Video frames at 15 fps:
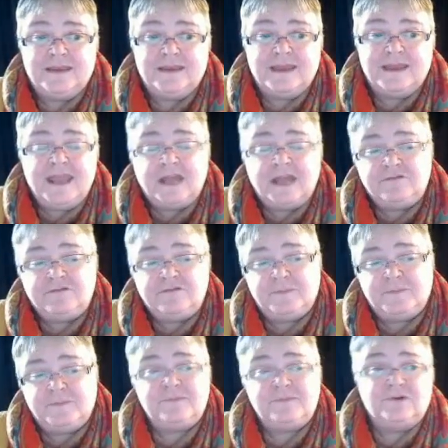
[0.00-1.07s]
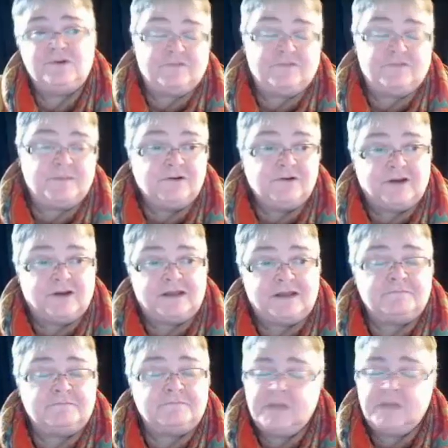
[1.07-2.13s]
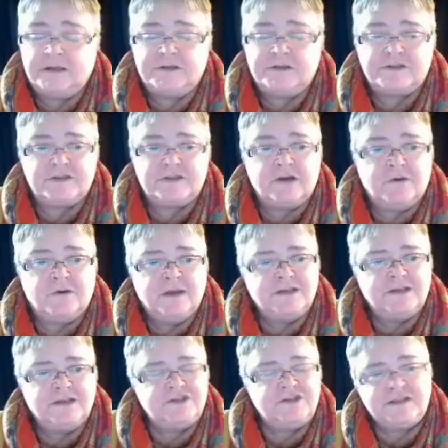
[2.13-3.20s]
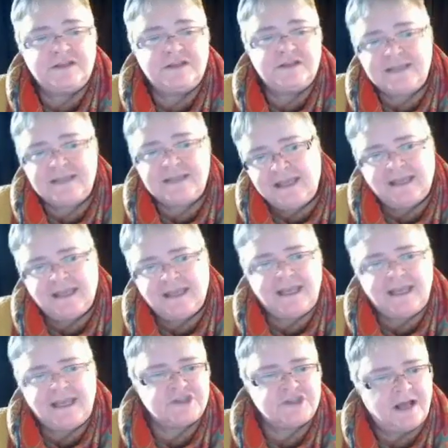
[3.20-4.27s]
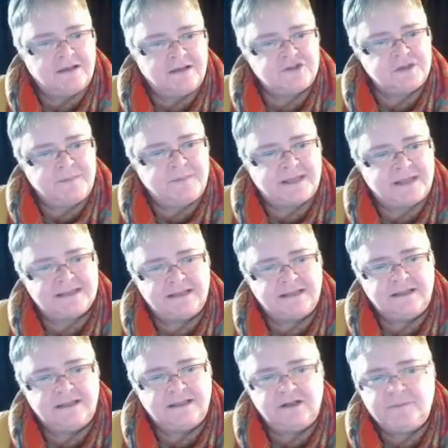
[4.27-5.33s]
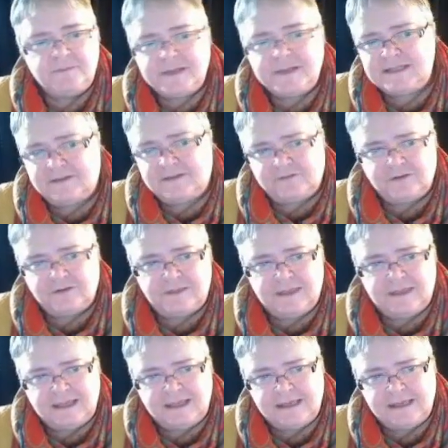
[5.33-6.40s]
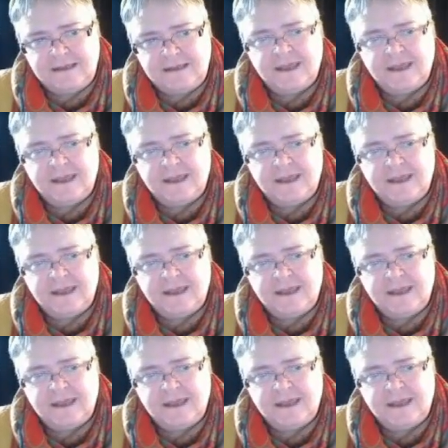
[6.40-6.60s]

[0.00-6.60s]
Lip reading: and for people who have a Pell Grant. So as you can see, each scholarship has a little bit different thinking,